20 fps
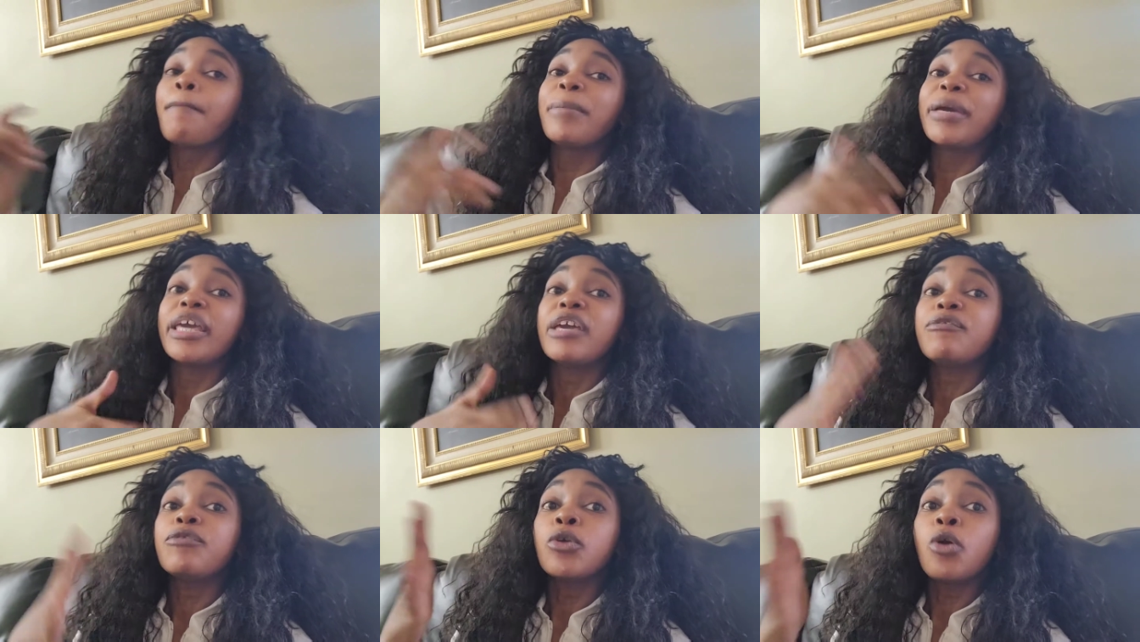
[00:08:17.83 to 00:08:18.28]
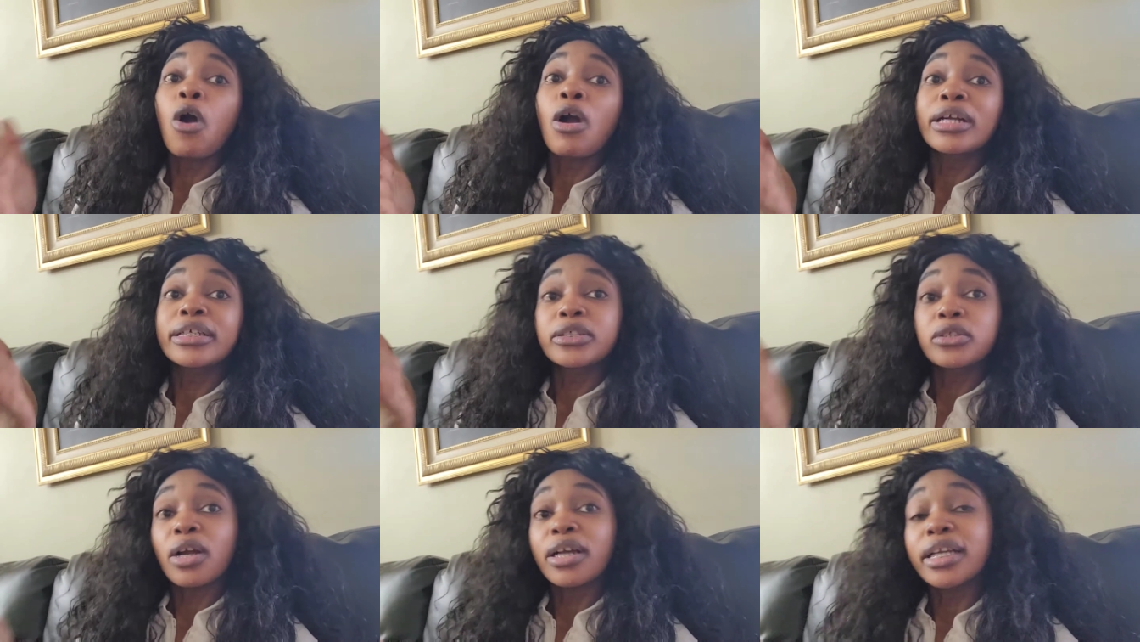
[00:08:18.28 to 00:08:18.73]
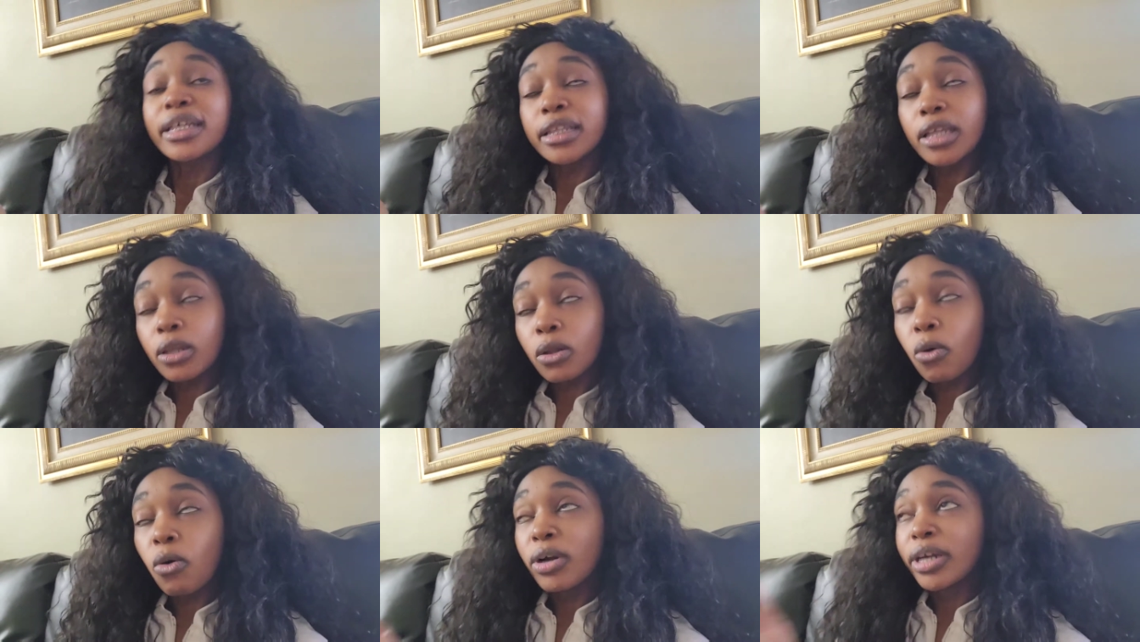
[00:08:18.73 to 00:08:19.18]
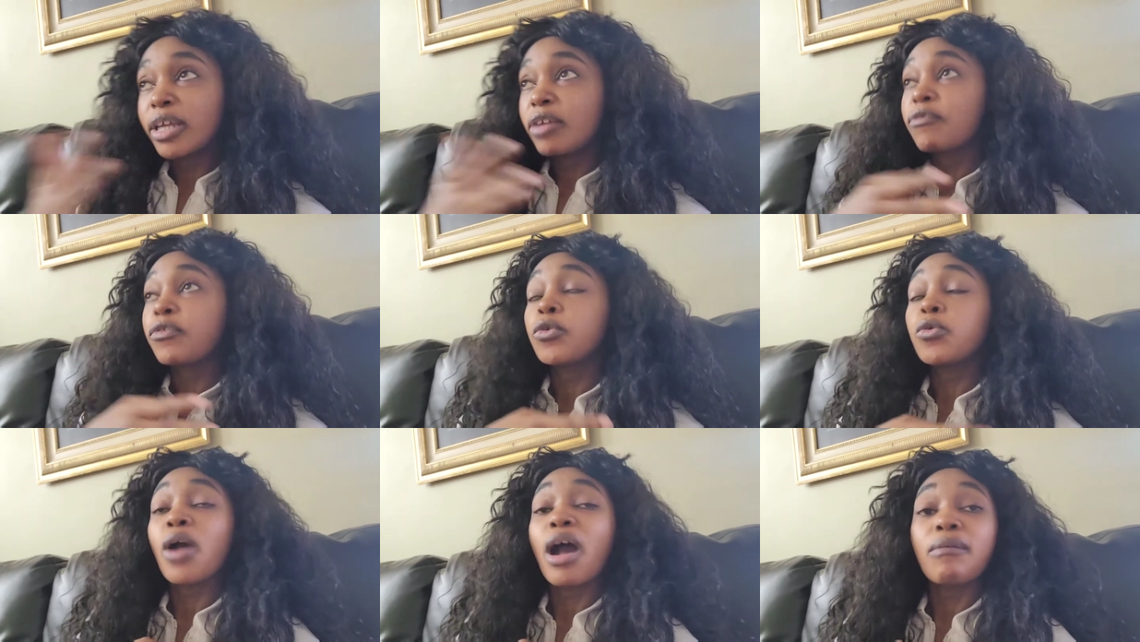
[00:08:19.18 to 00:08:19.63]
but if you are strong in the lord
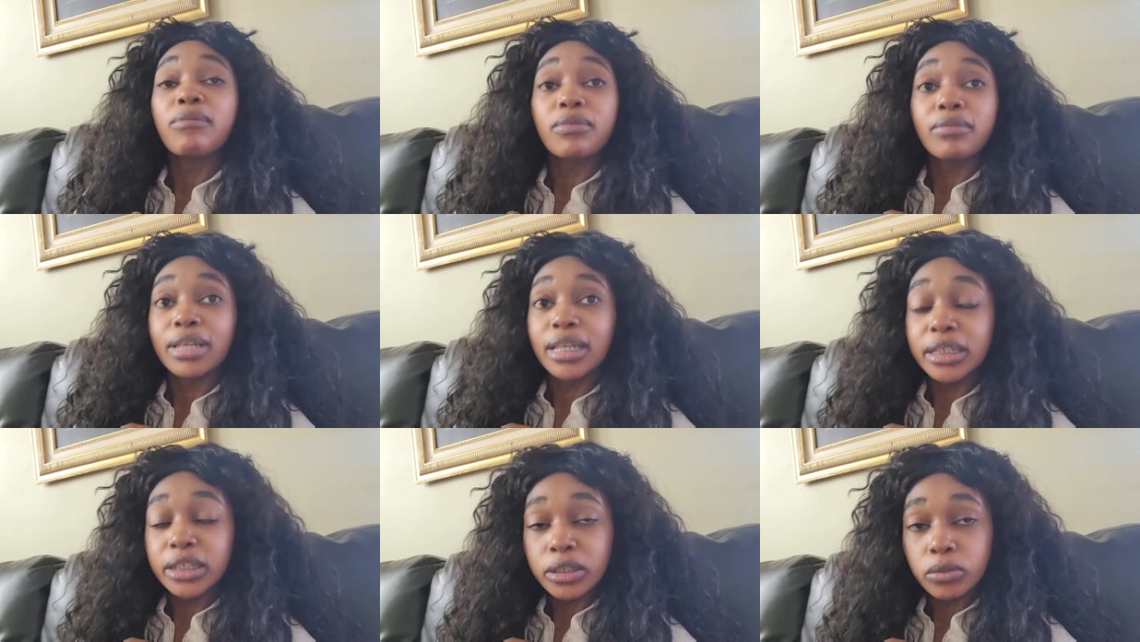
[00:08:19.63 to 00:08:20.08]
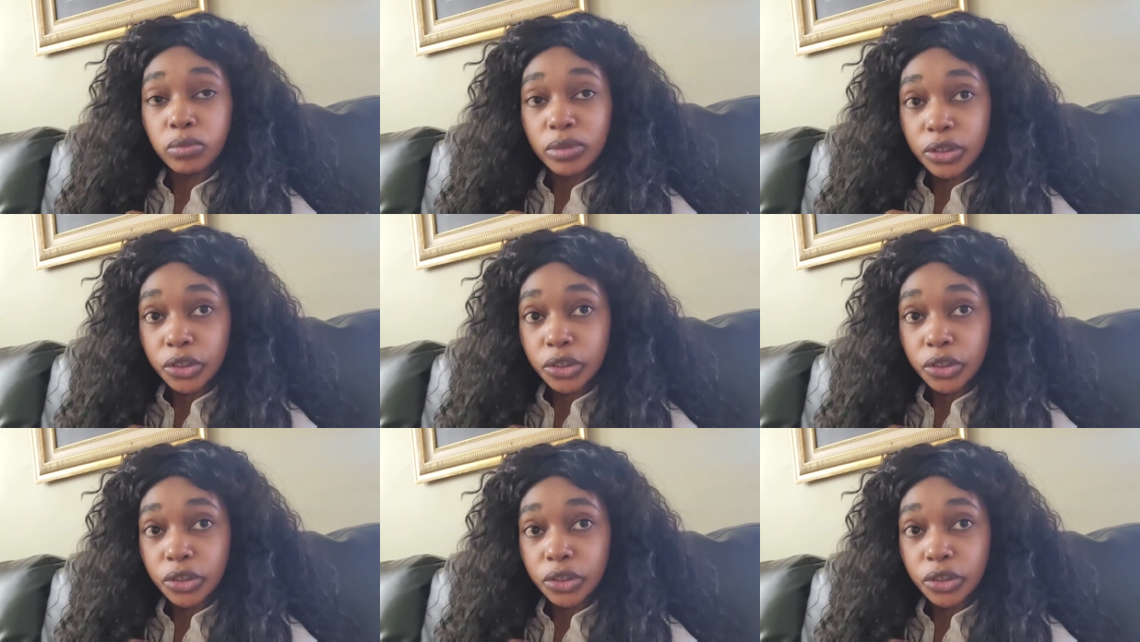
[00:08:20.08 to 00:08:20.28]
if you have a relationship